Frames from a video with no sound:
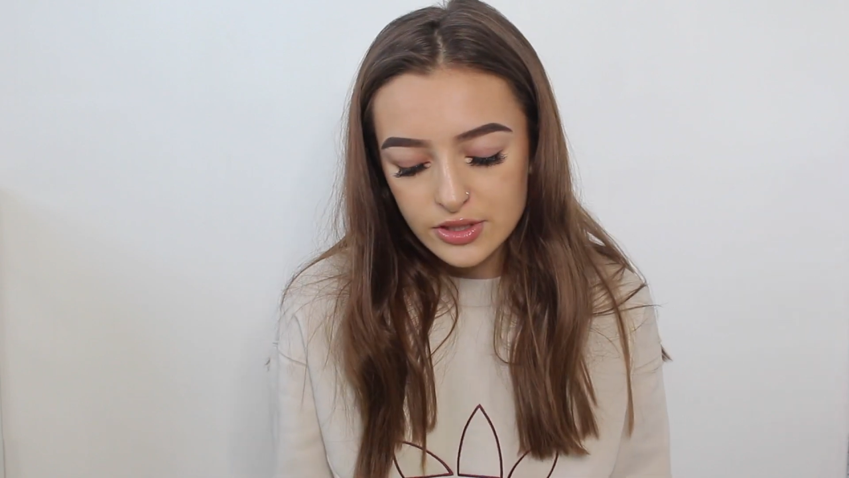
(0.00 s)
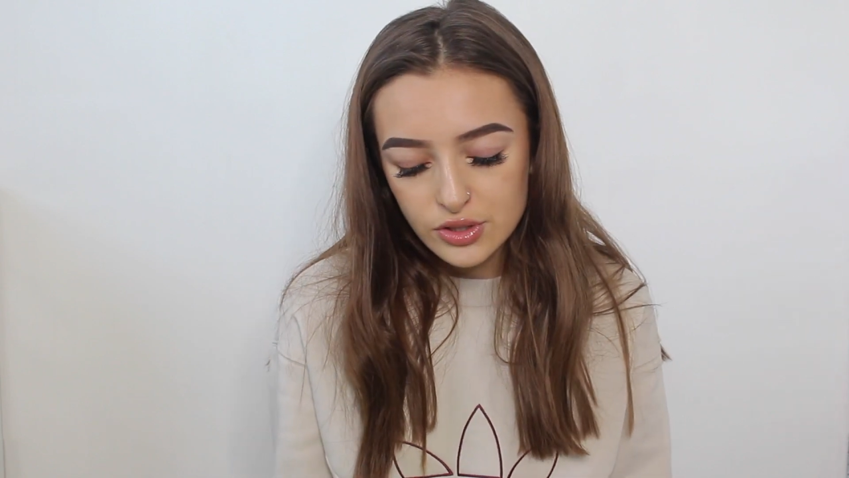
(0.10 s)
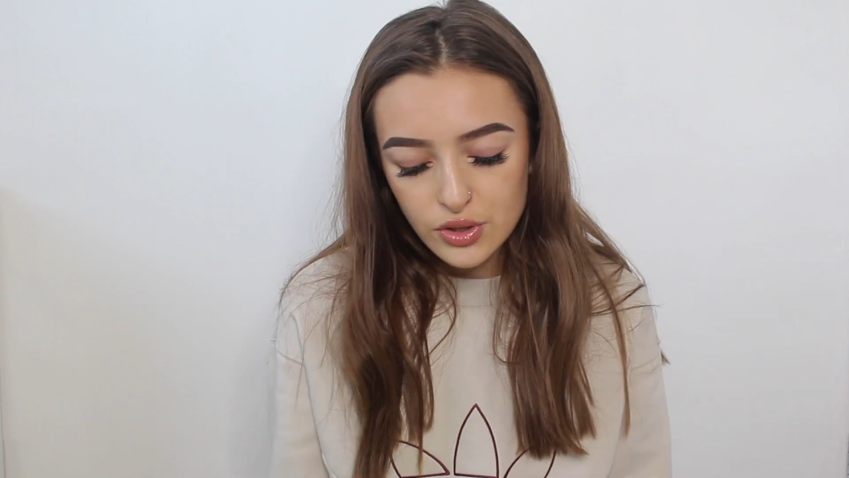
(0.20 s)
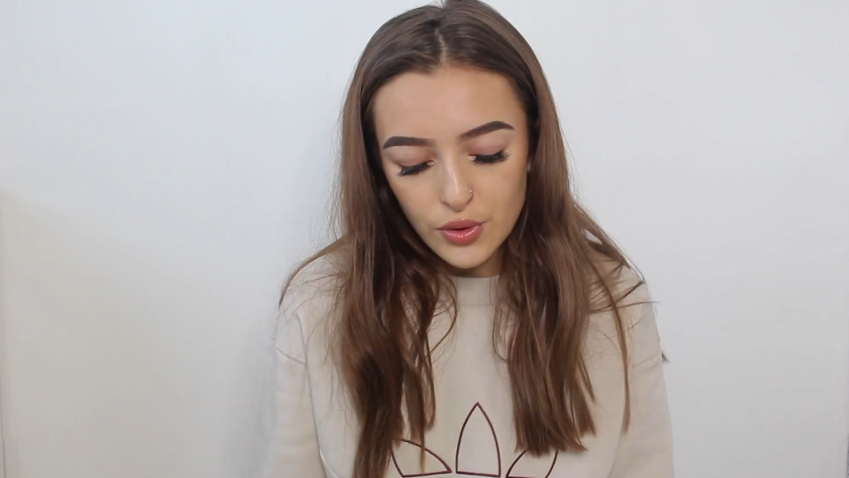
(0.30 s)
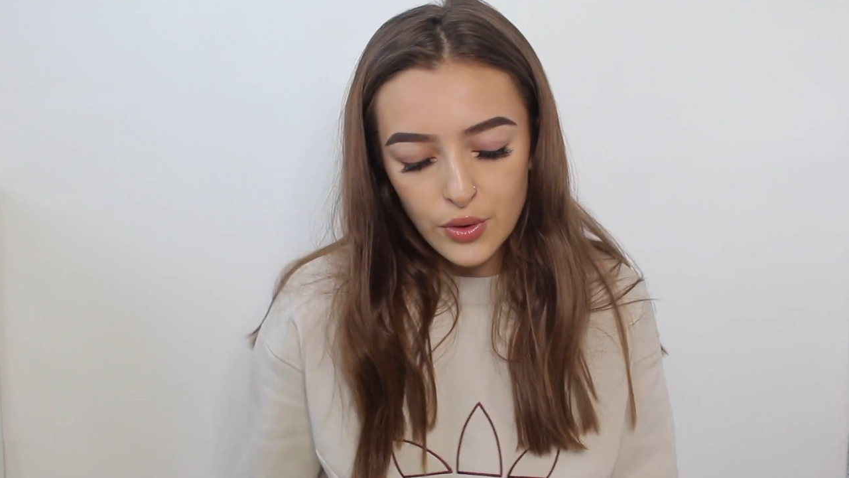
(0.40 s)

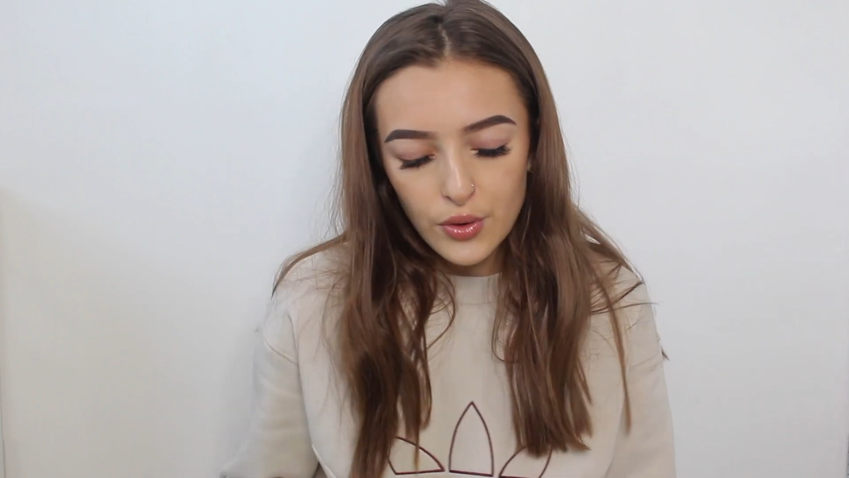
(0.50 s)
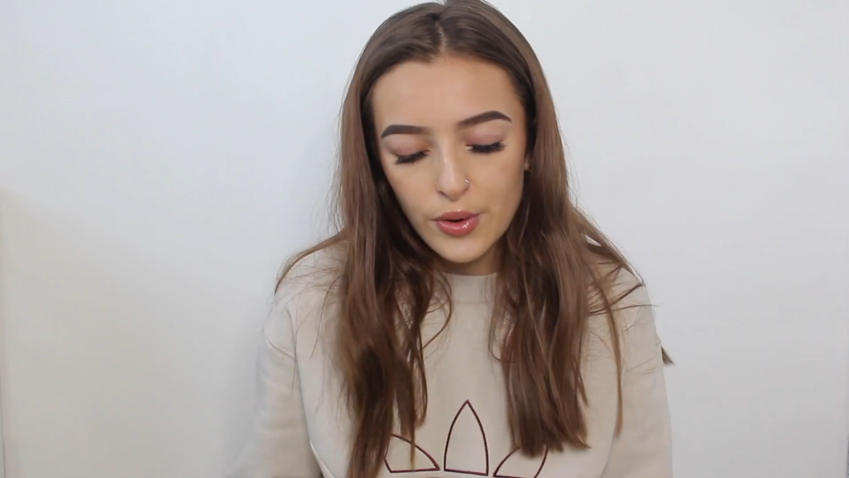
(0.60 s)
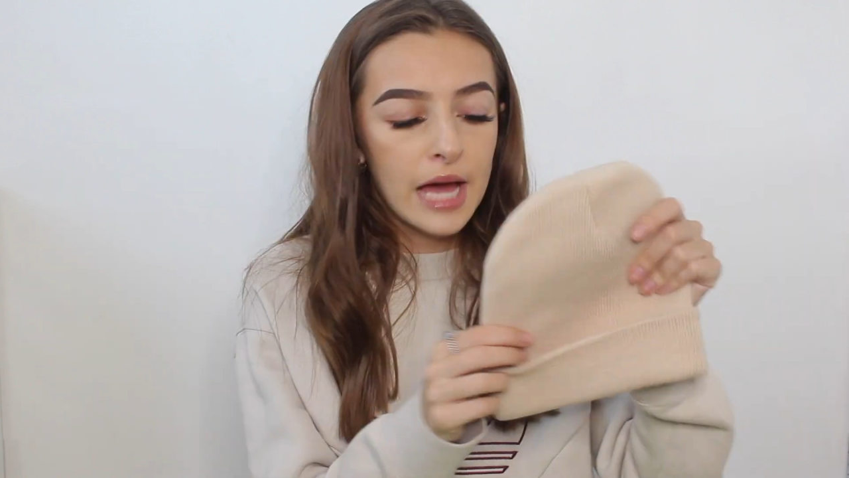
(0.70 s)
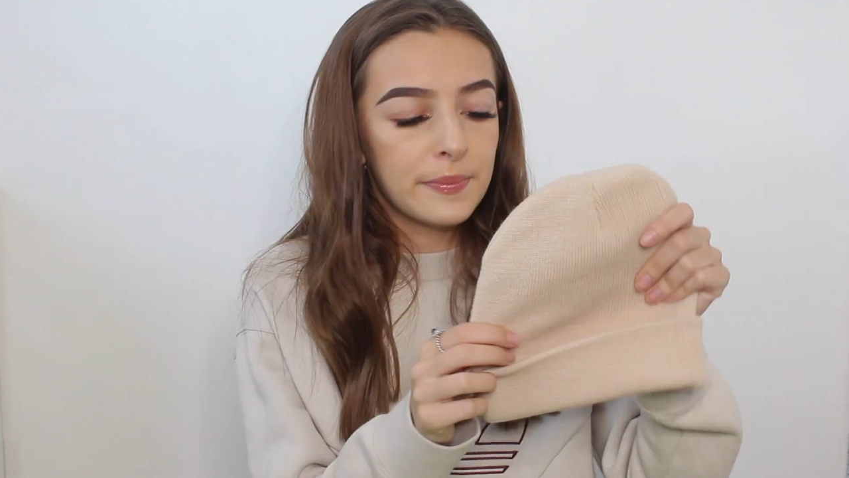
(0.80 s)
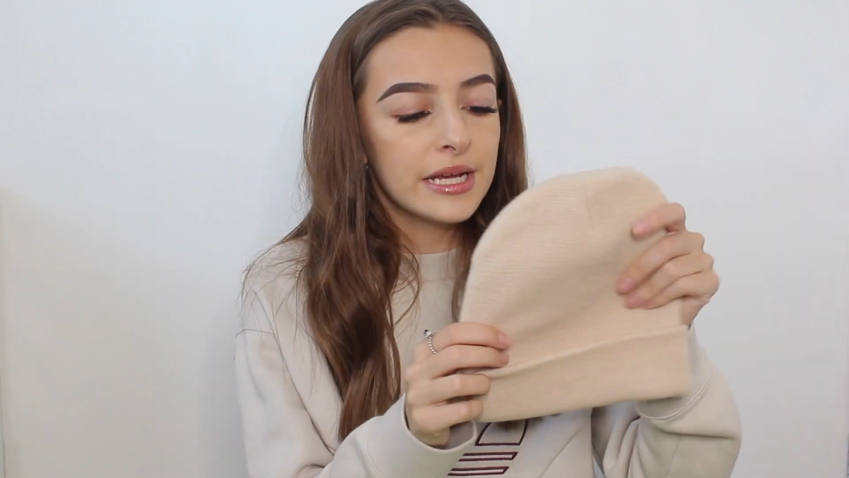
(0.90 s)

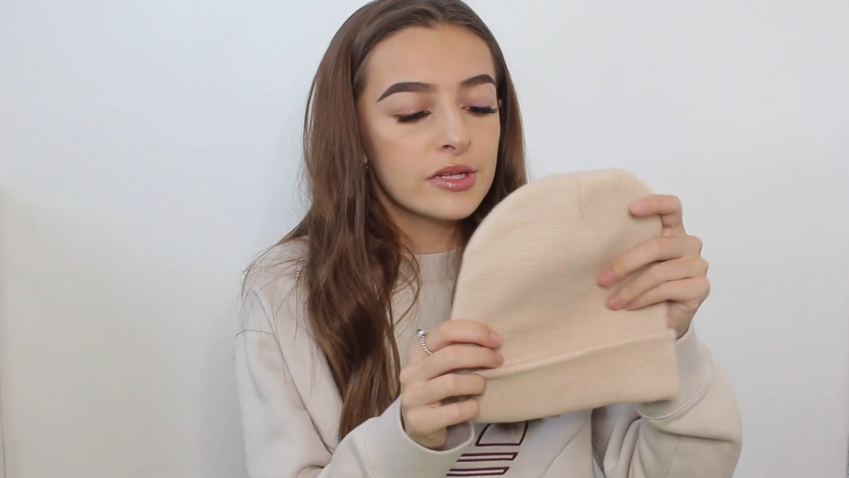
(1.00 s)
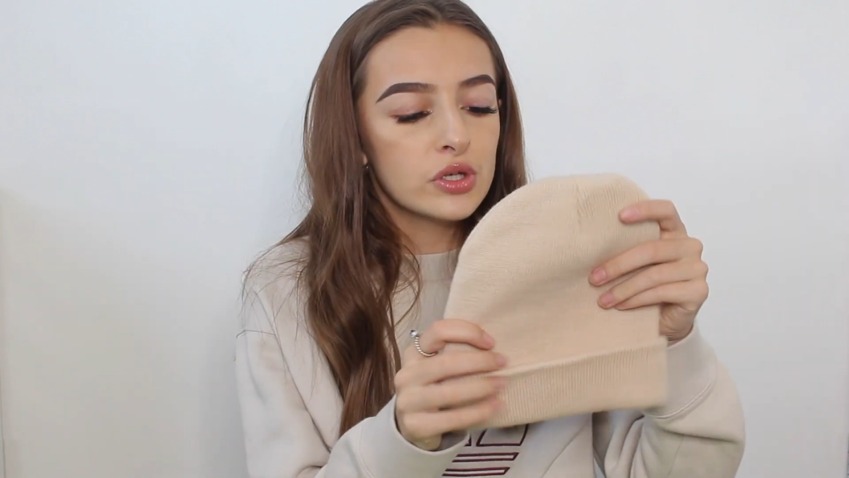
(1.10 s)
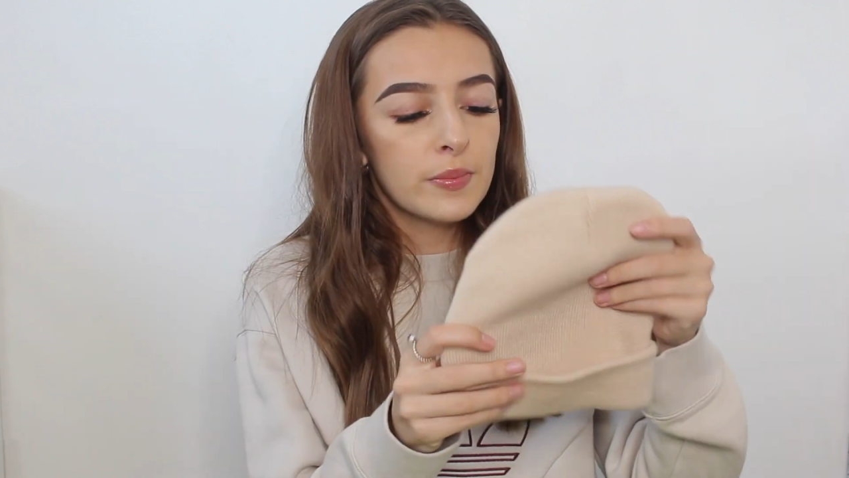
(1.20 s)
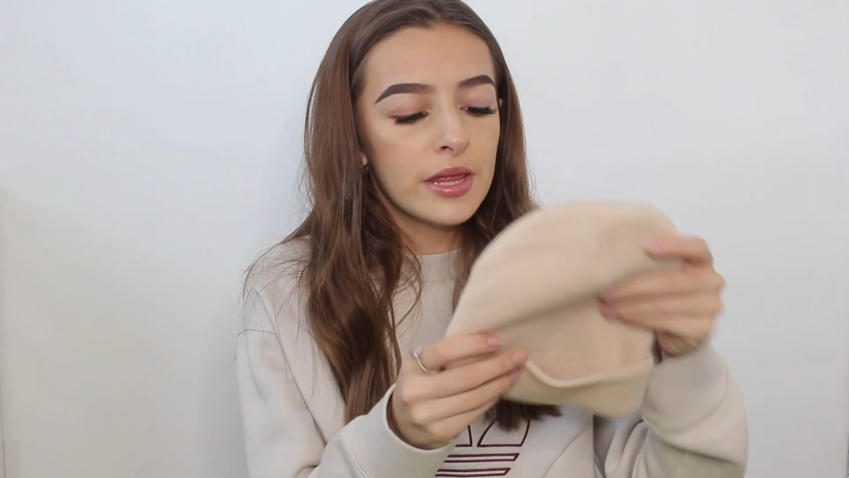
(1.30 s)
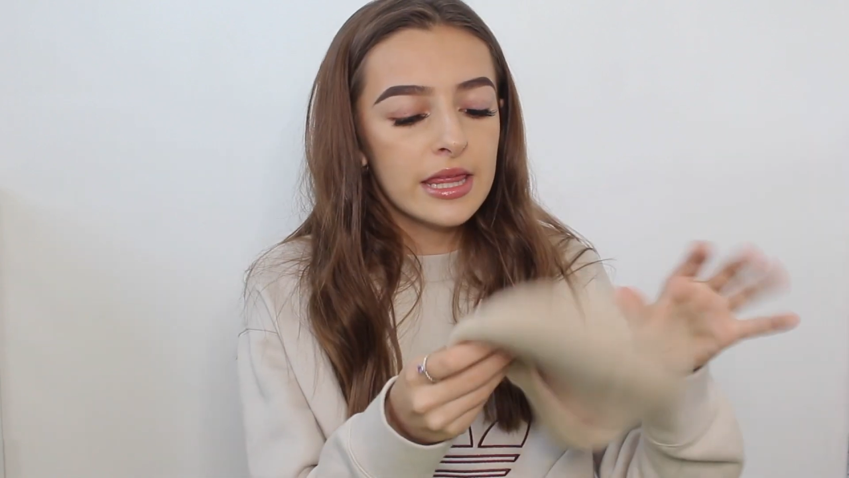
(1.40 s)
So I
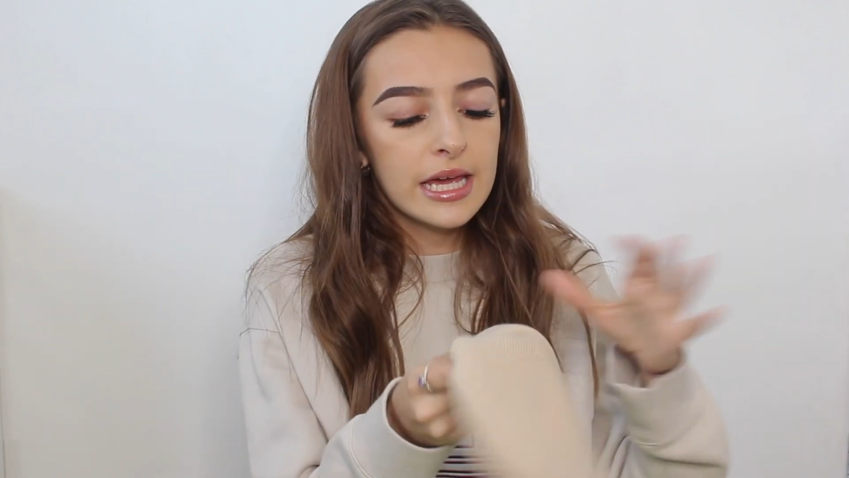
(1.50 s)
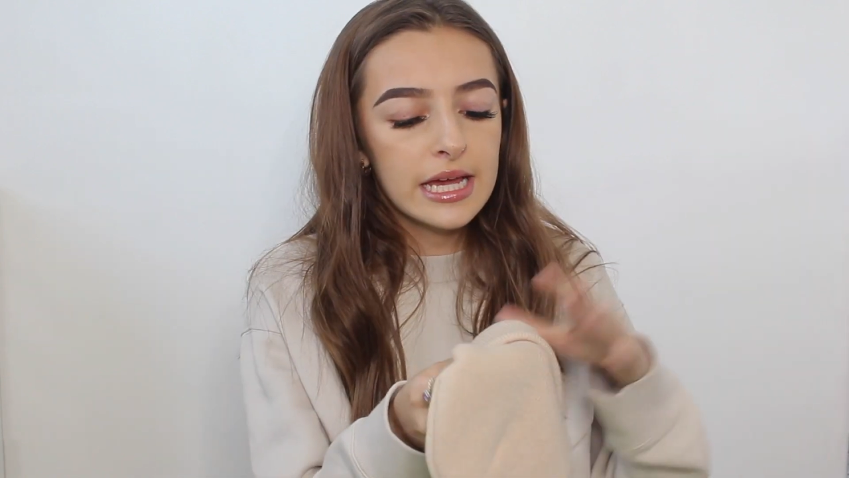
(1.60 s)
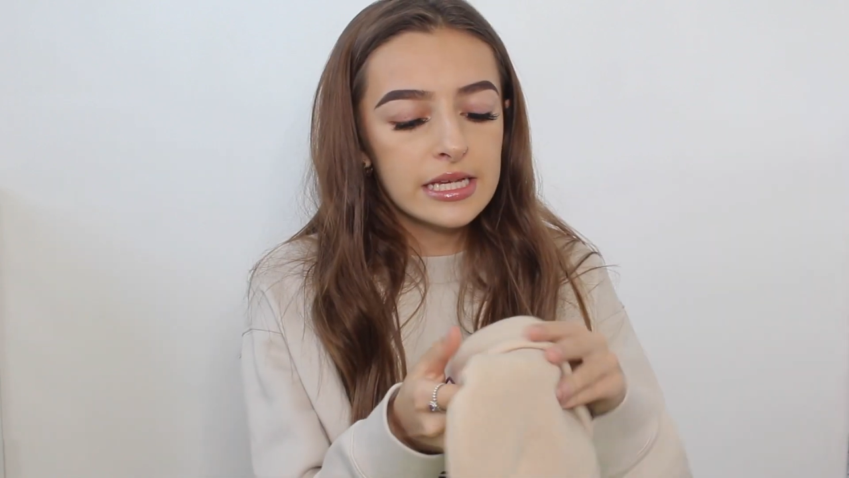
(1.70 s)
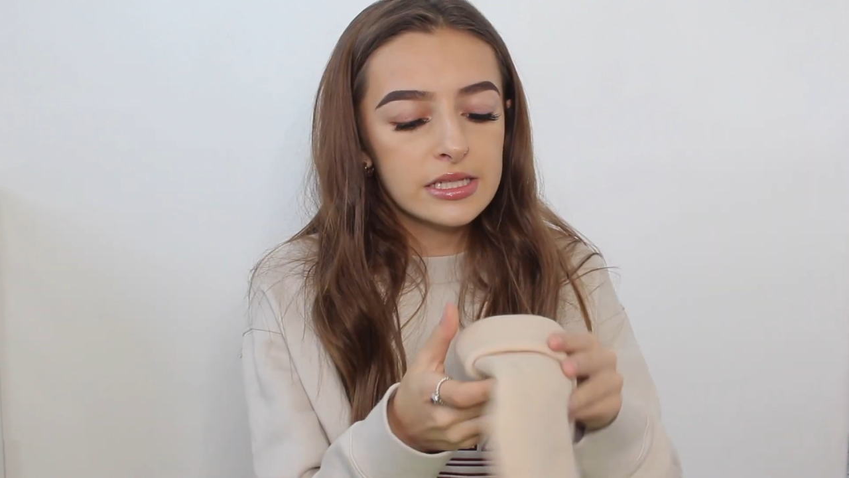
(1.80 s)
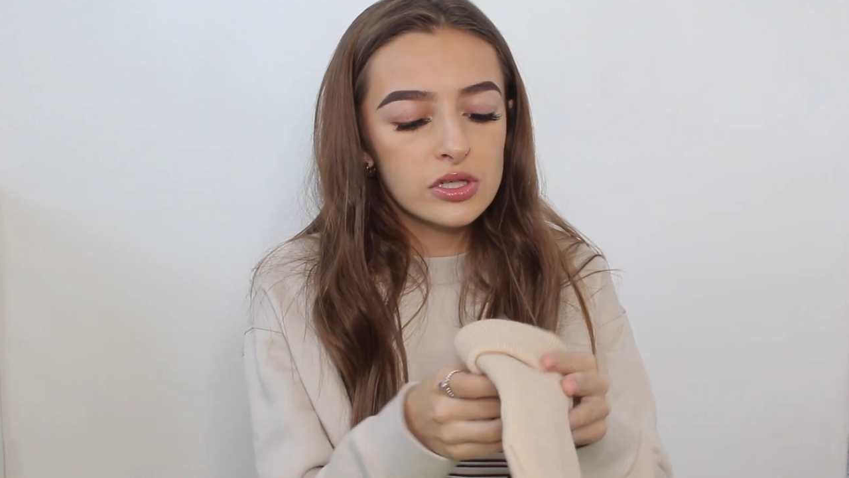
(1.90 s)
picked up
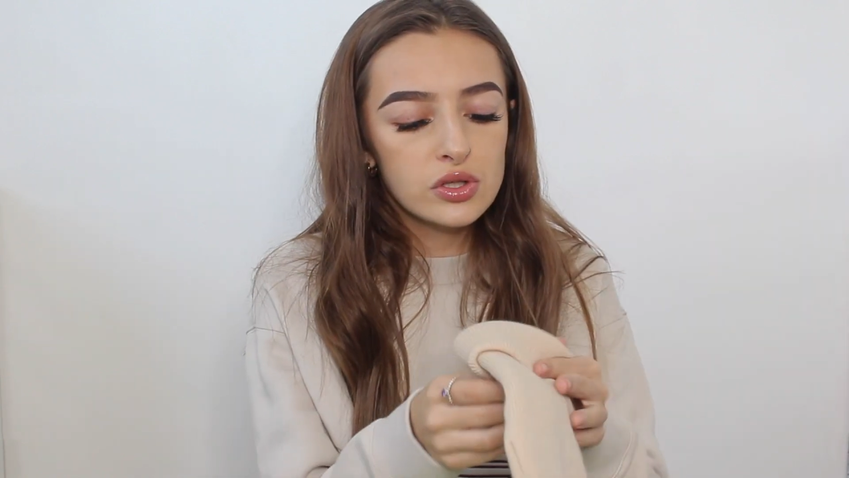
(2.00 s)
this